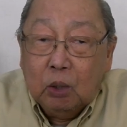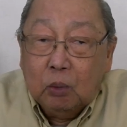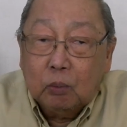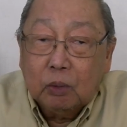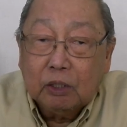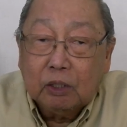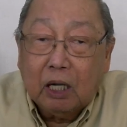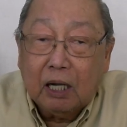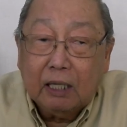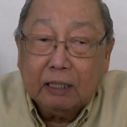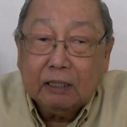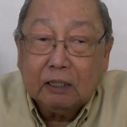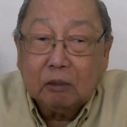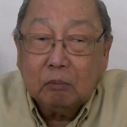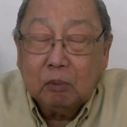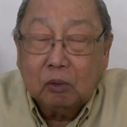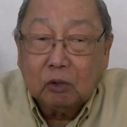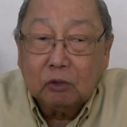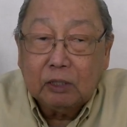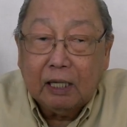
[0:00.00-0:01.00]
with
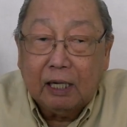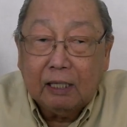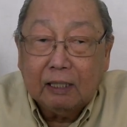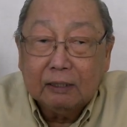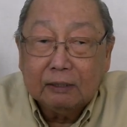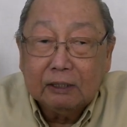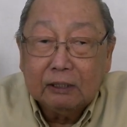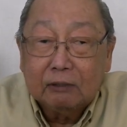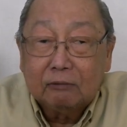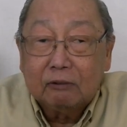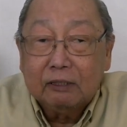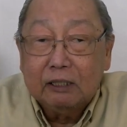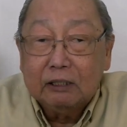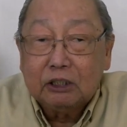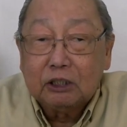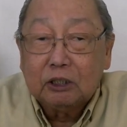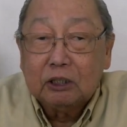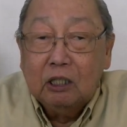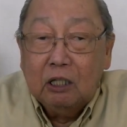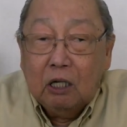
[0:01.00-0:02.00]
higher mortality
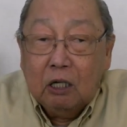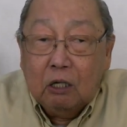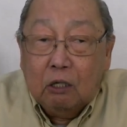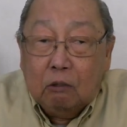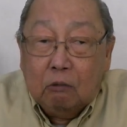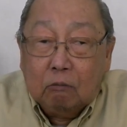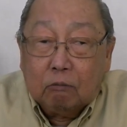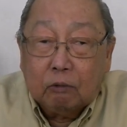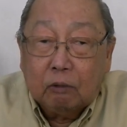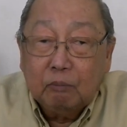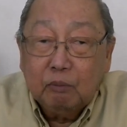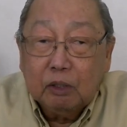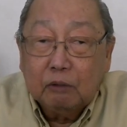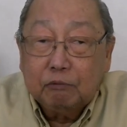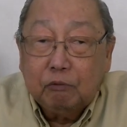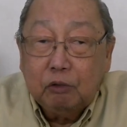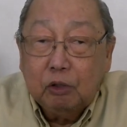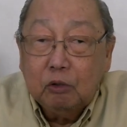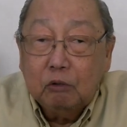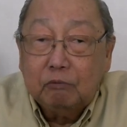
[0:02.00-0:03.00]
rates from the
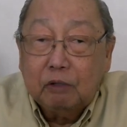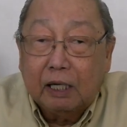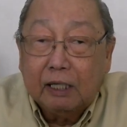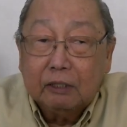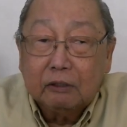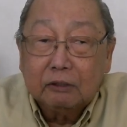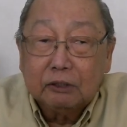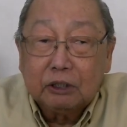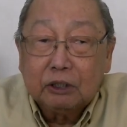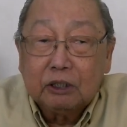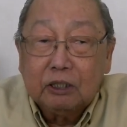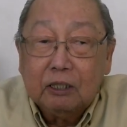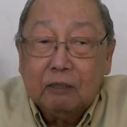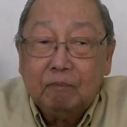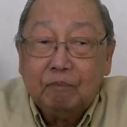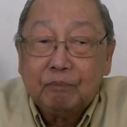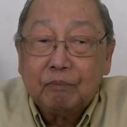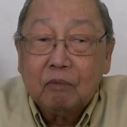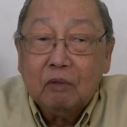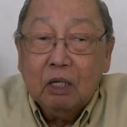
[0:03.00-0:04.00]
flu virus
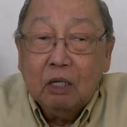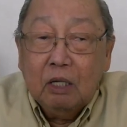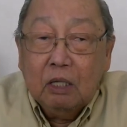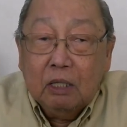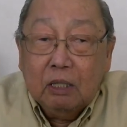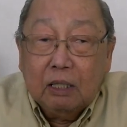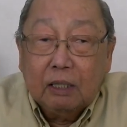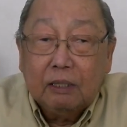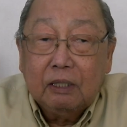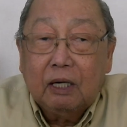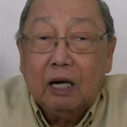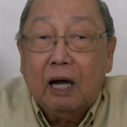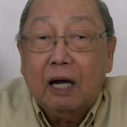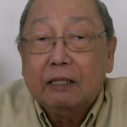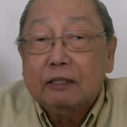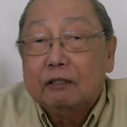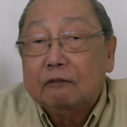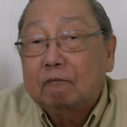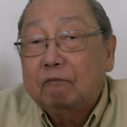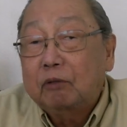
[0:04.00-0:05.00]
had a
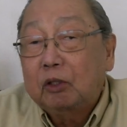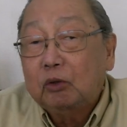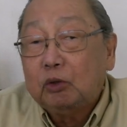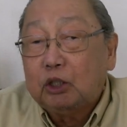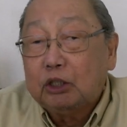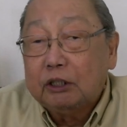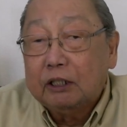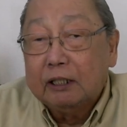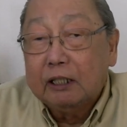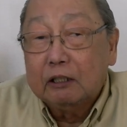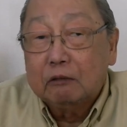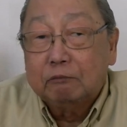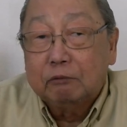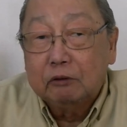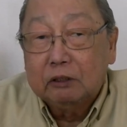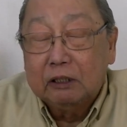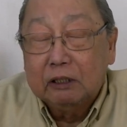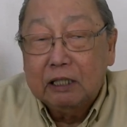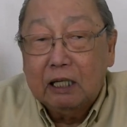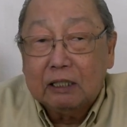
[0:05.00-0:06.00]
higher vote share
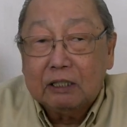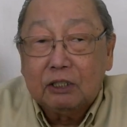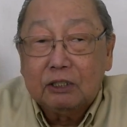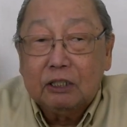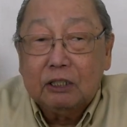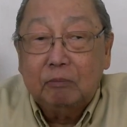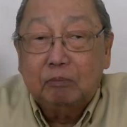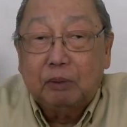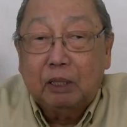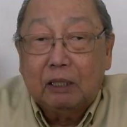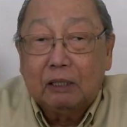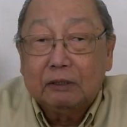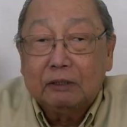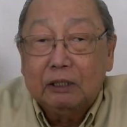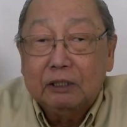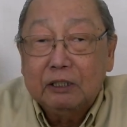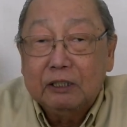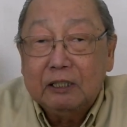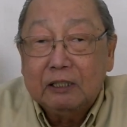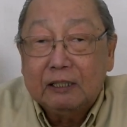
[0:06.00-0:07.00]
for the Nazi
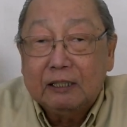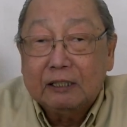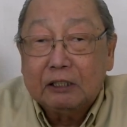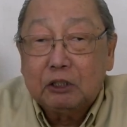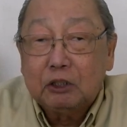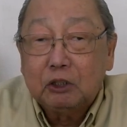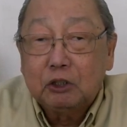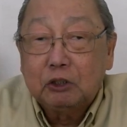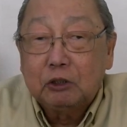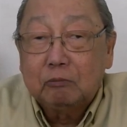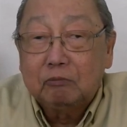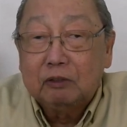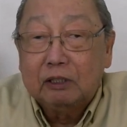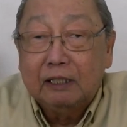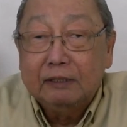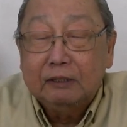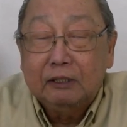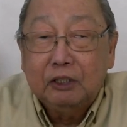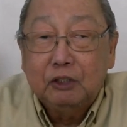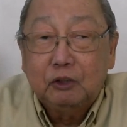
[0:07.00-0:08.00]
Party in the elections of
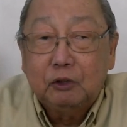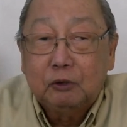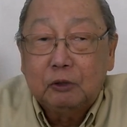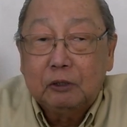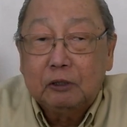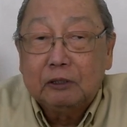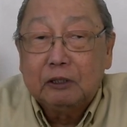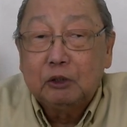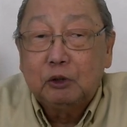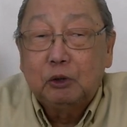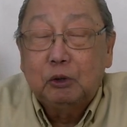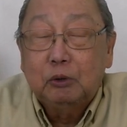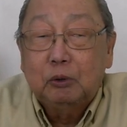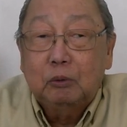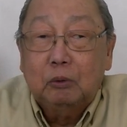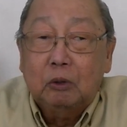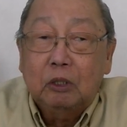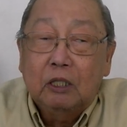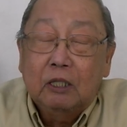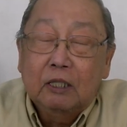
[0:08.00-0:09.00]

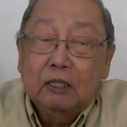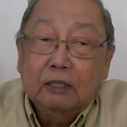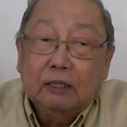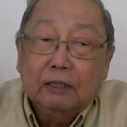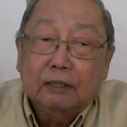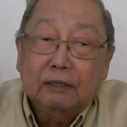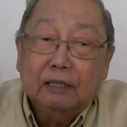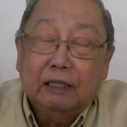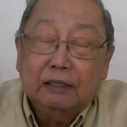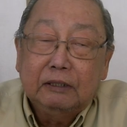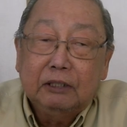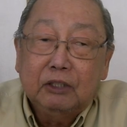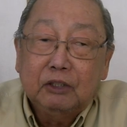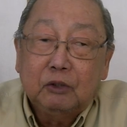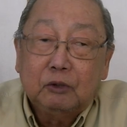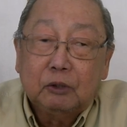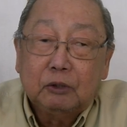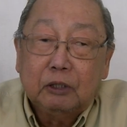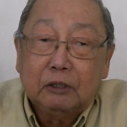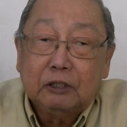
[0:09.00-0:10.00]
1932 and
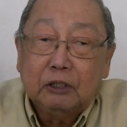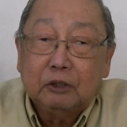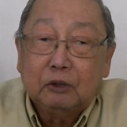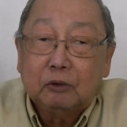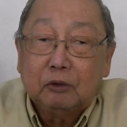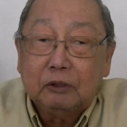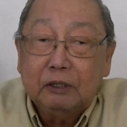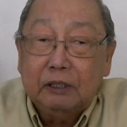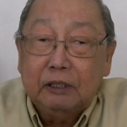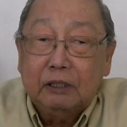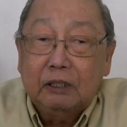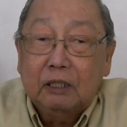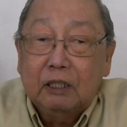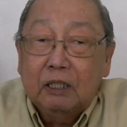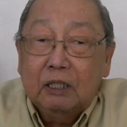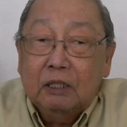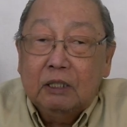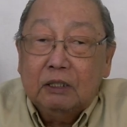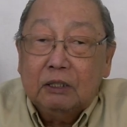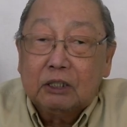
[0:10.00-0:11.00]
1933.
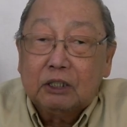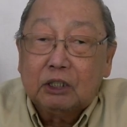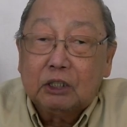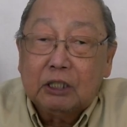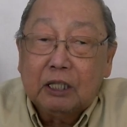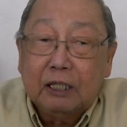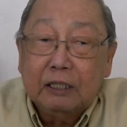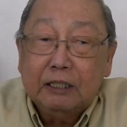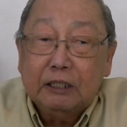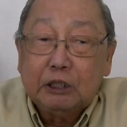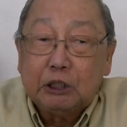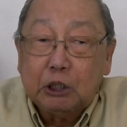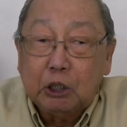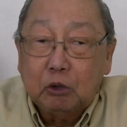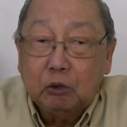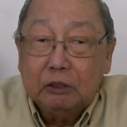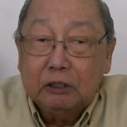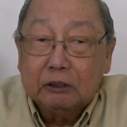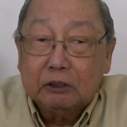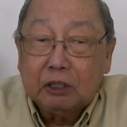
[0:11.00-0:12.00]
The study
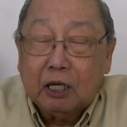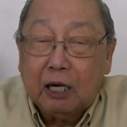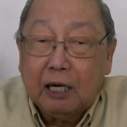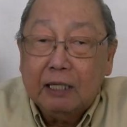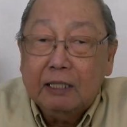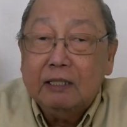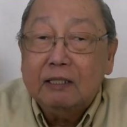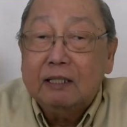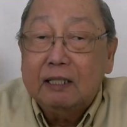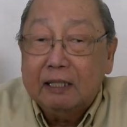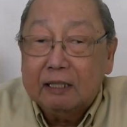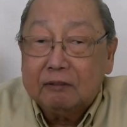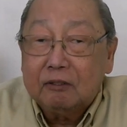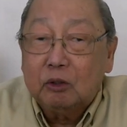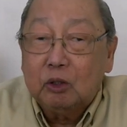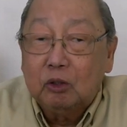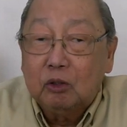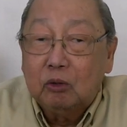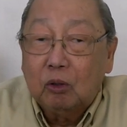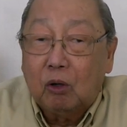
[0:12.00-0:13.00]
showed that high
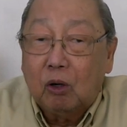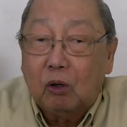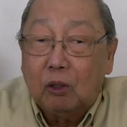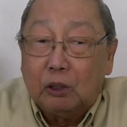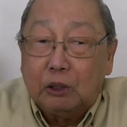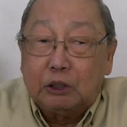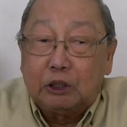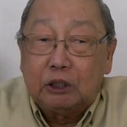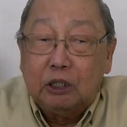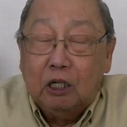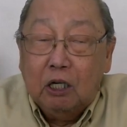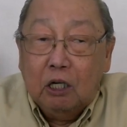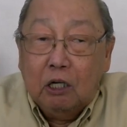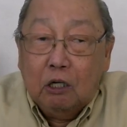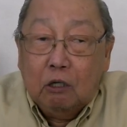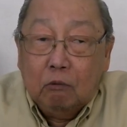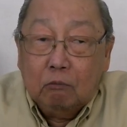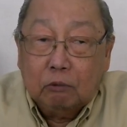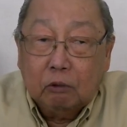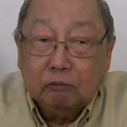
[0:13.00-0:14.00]
death tolls
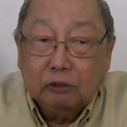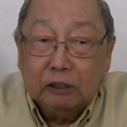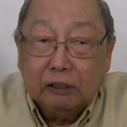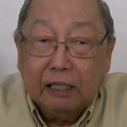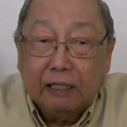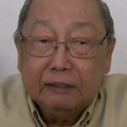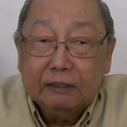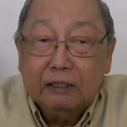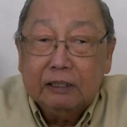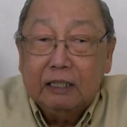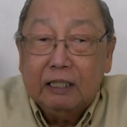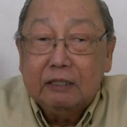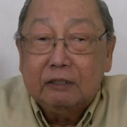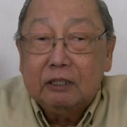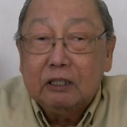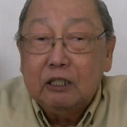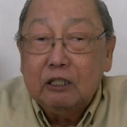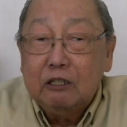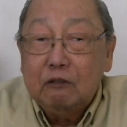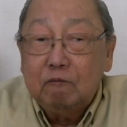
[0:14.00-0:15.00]
from the
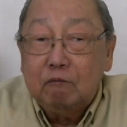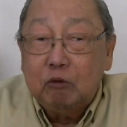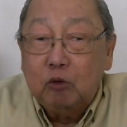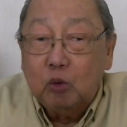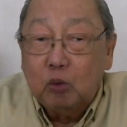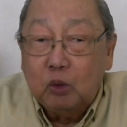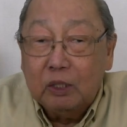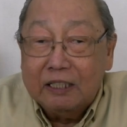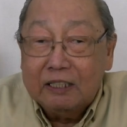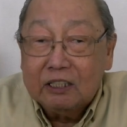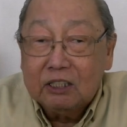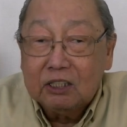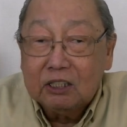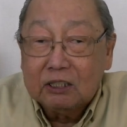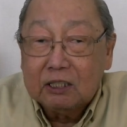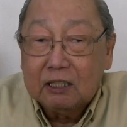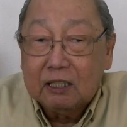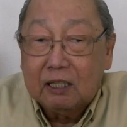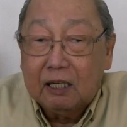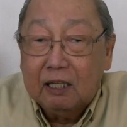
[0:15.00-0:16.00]
1918
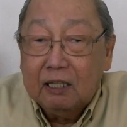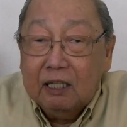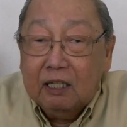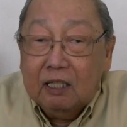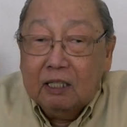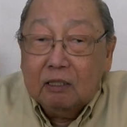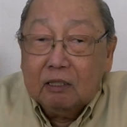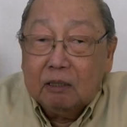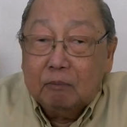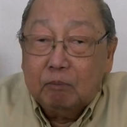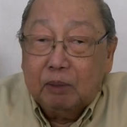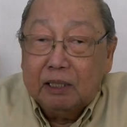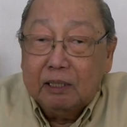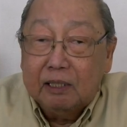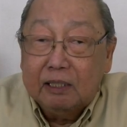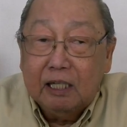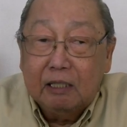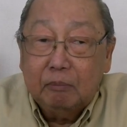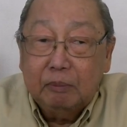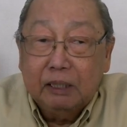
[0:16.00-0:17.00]
influenza
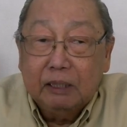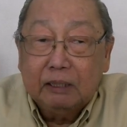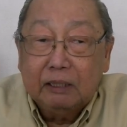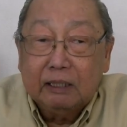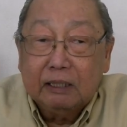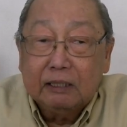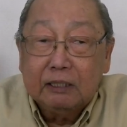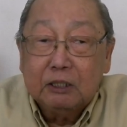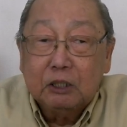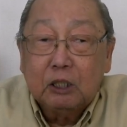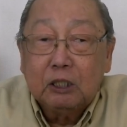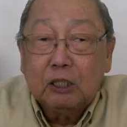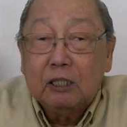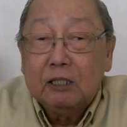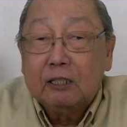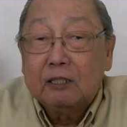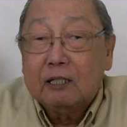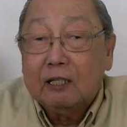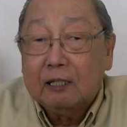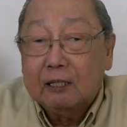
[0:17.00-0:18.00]
pandemic had
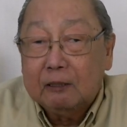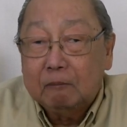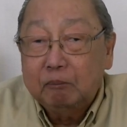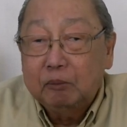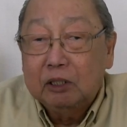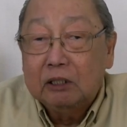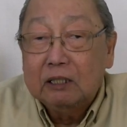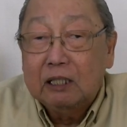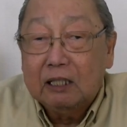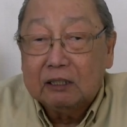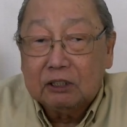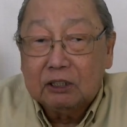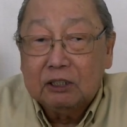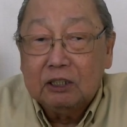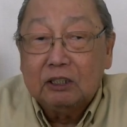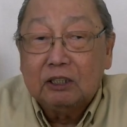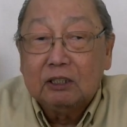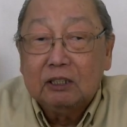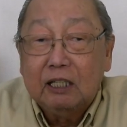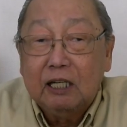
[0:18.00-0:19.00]
earlier helped the
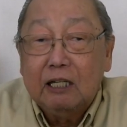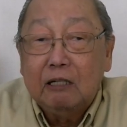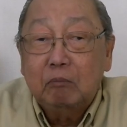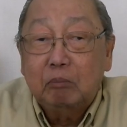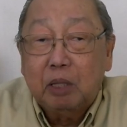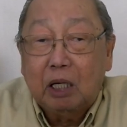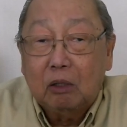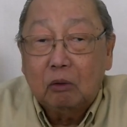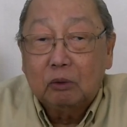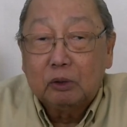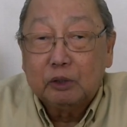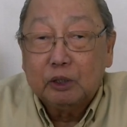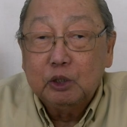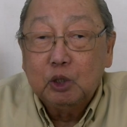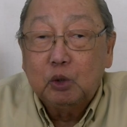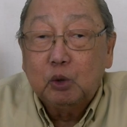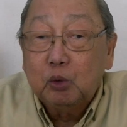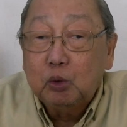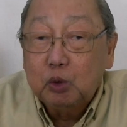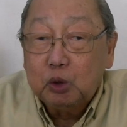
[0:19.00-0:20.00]
Nazis gain power
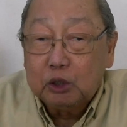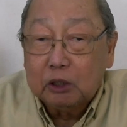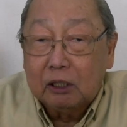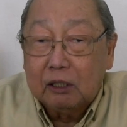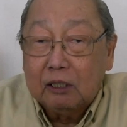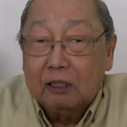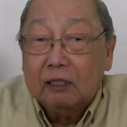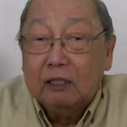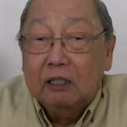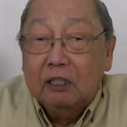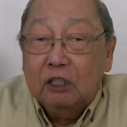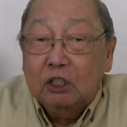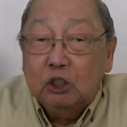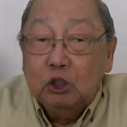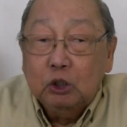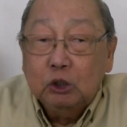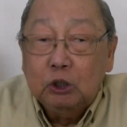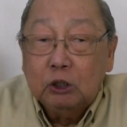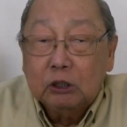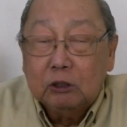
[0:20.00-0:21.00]
in crucial
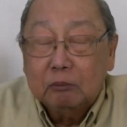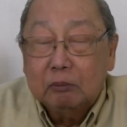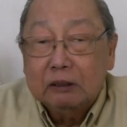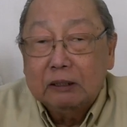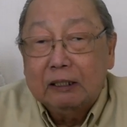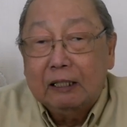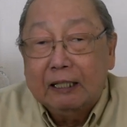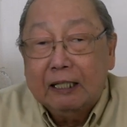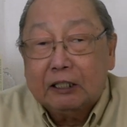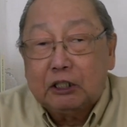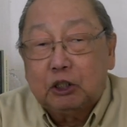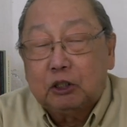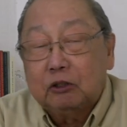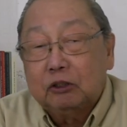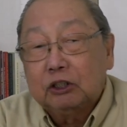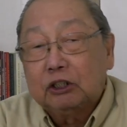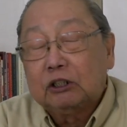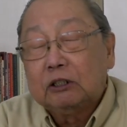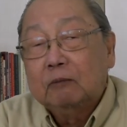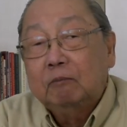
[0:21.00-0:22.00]
German
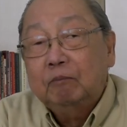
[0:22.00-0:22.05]
elections.